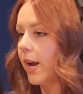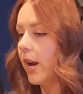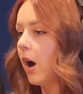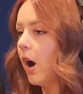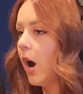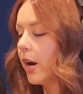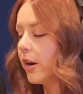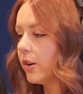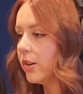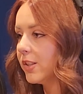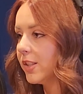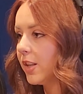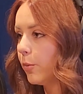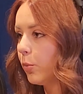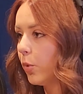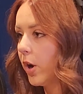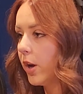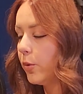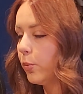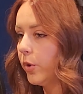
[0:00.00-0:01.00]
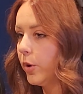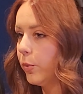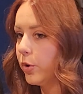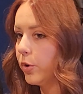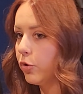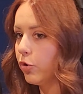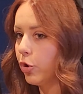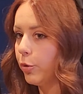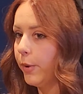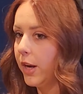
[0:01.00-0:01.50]
I hired someone, we
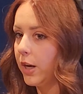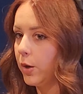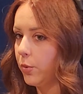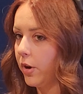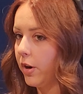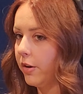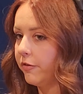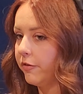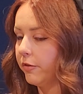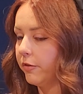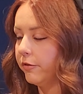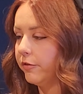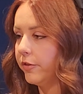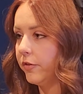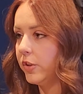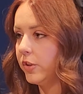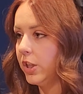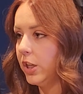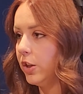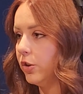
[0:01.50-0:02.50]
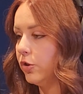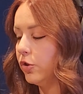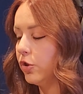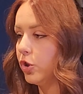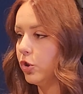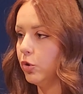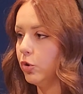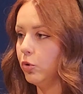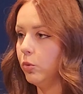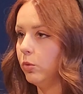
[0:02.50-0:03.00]
would groom anywhere from 15
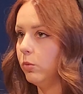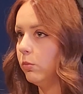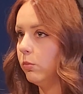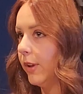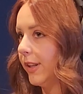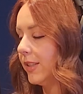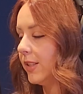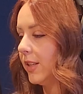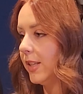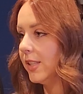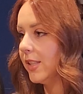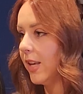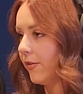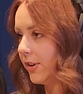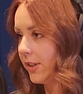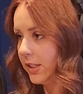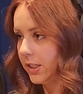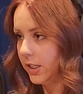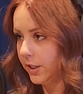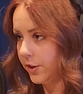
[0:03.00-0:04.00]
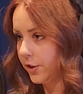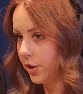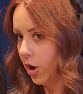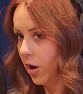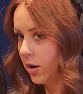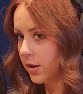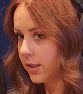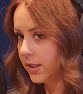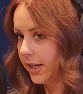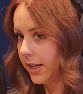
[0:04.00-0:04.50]
to, let's say, 17
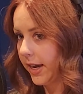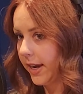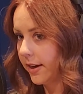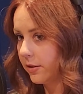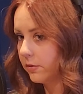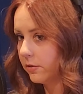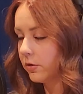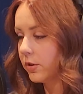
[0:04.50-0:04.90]
dogs a day